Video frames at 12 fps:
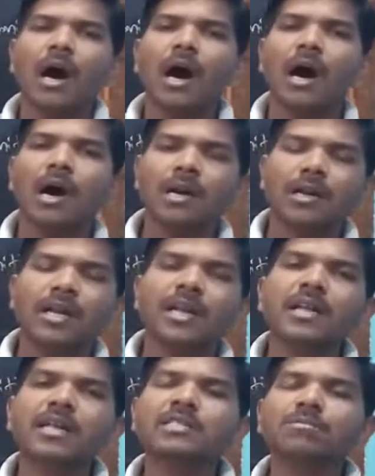our
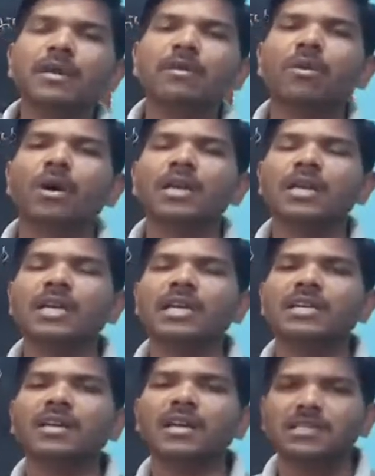Indians may work in
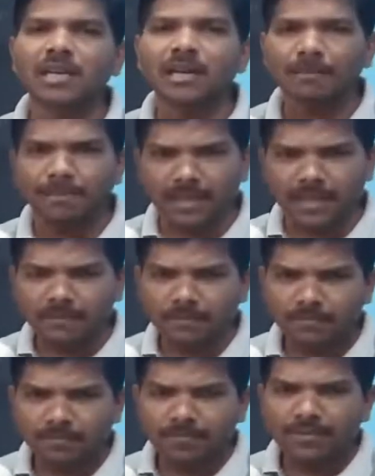international
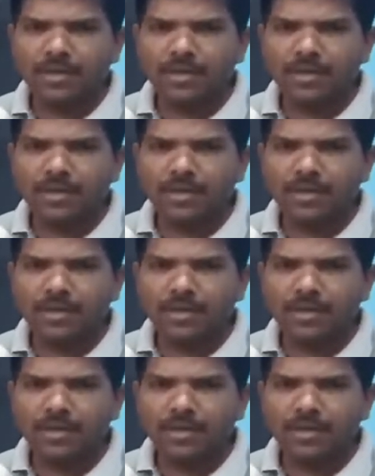company